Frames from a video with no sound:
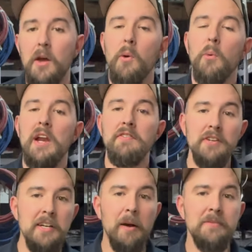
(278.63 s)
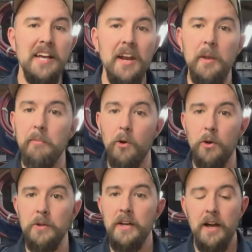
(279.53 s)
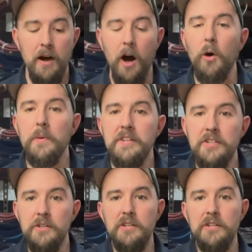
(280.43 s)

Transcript: Whenever it comes out of the mold, all we do